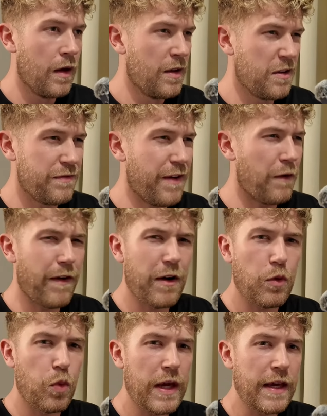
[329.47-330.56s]
Just felt very
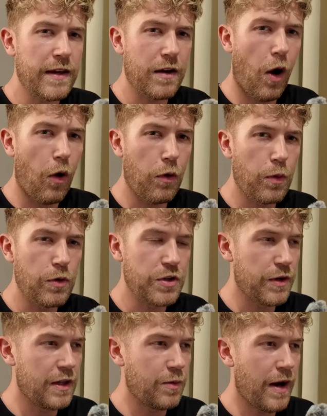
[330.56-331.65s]
weak and horrible
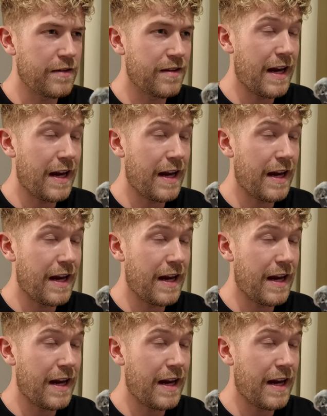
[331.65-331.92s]
during the race.